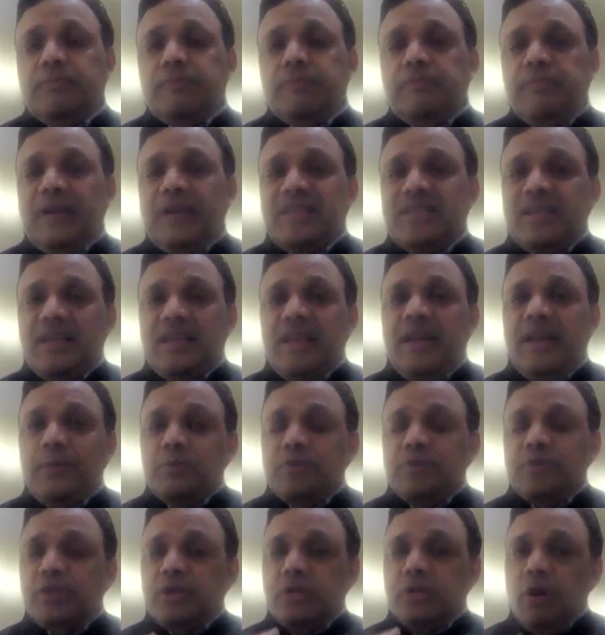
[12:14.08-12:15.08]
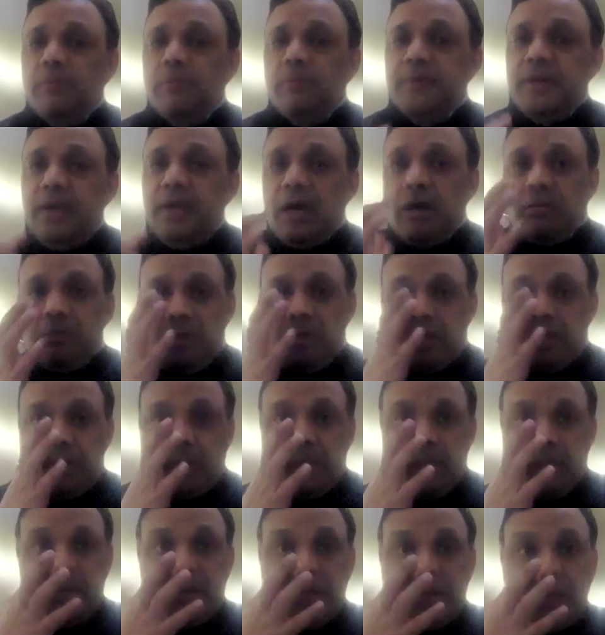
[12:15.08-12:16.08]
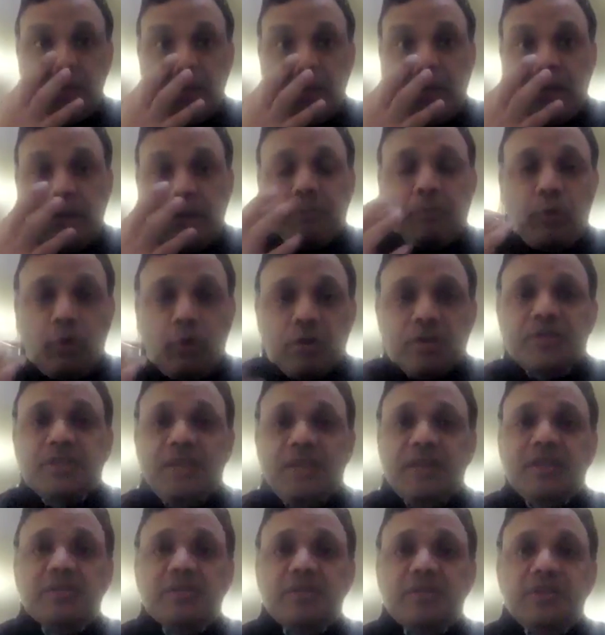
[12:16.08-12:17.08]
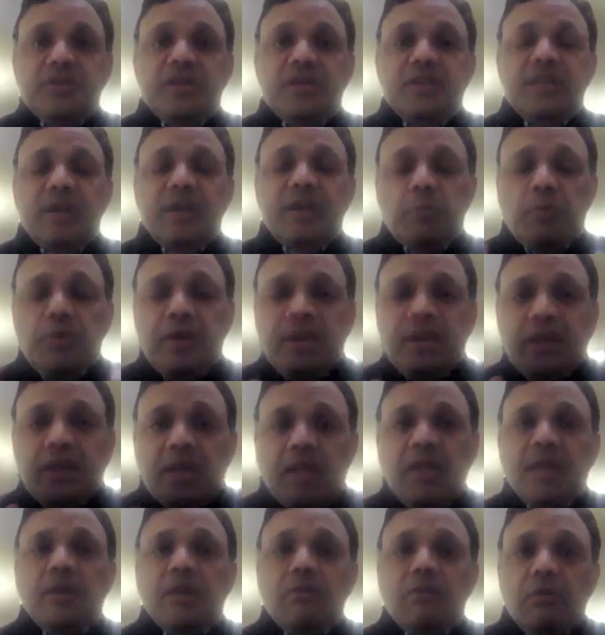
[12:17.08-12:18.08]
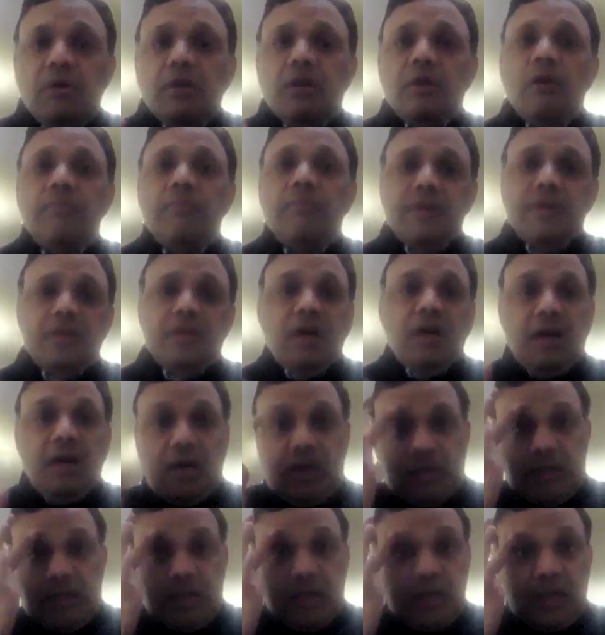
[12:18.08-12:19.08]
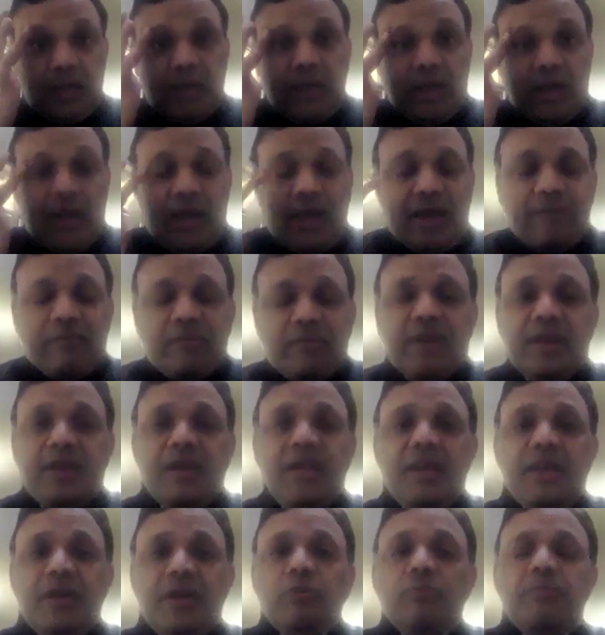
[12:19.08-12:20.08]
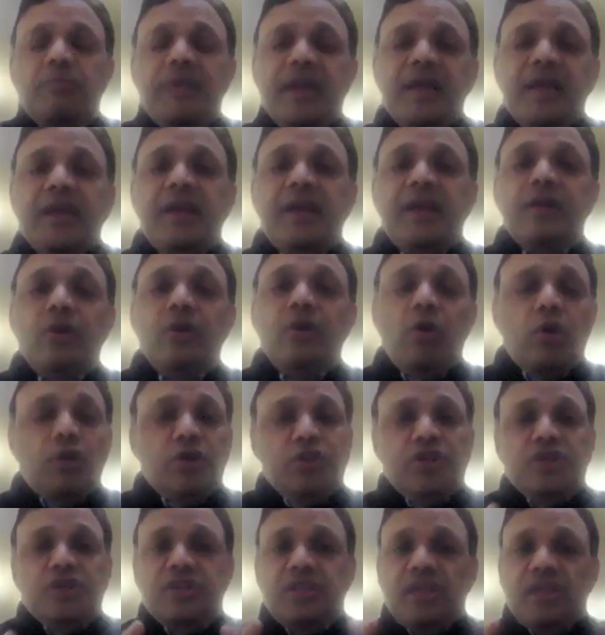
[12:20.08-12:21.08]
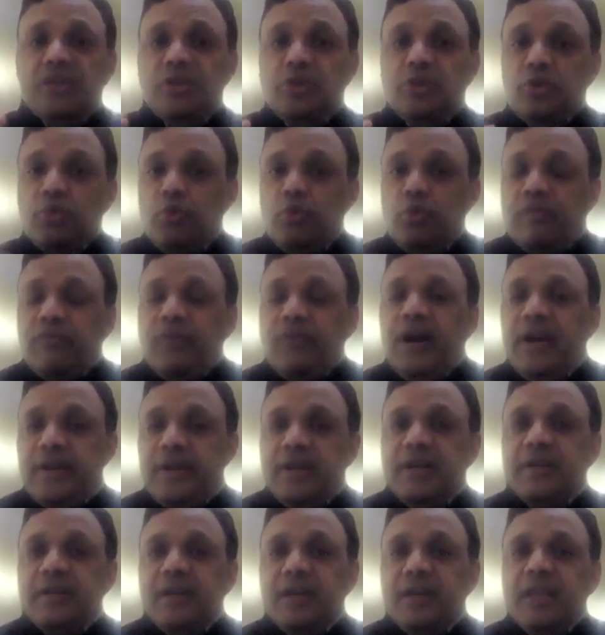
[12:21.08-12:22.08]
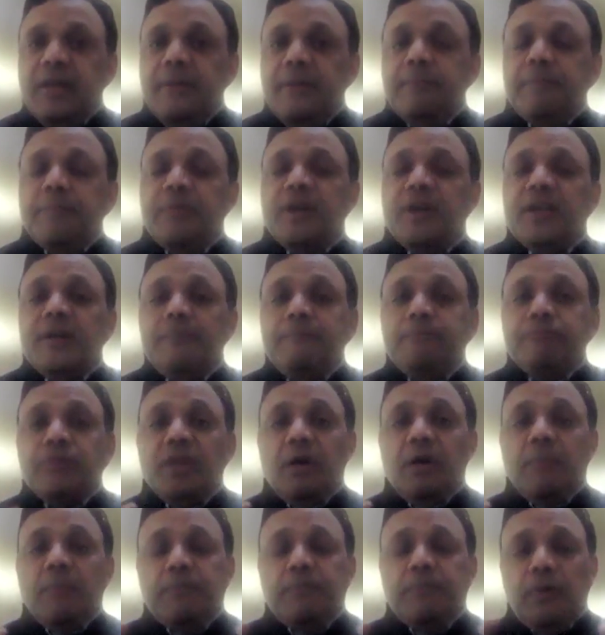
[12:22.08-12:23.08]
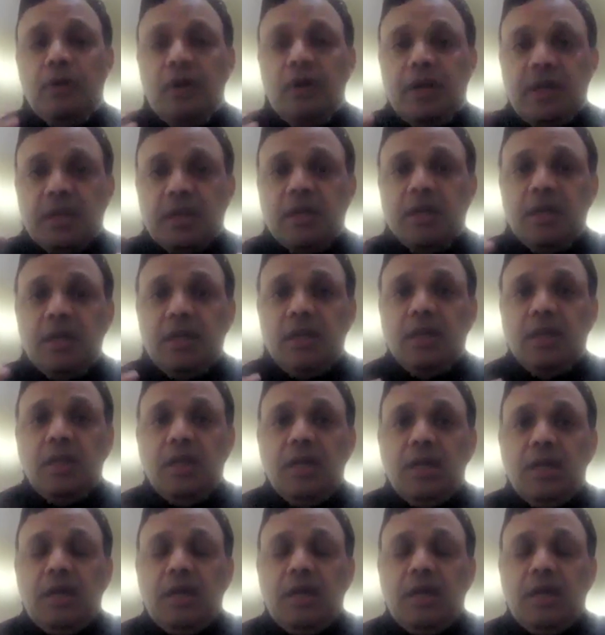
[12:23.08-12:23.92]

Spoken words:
basically it was a top-down policy decision that we need to adopt Aadhaar, and we need to make it not just a tool for identity, but a political